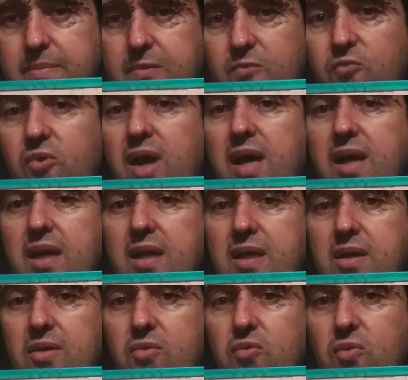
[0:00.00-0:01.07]
What
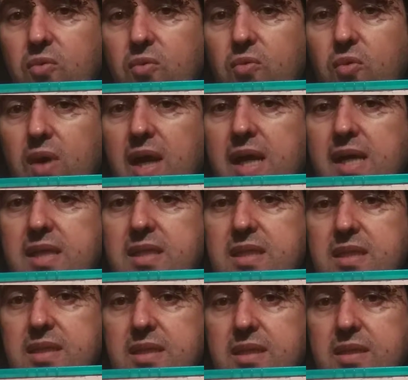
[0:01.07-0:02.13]

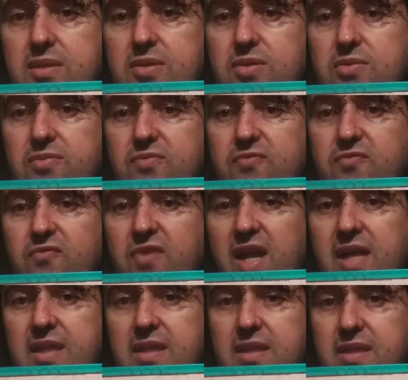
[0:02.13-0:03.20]
was your
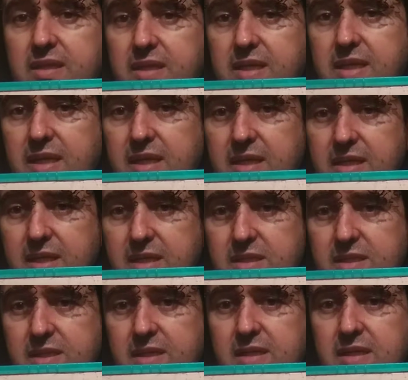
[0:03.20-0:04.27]
friend here
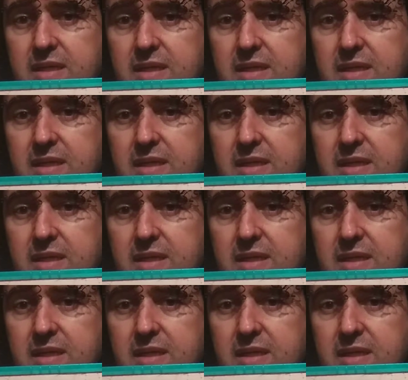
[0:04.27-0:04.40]
yesterday?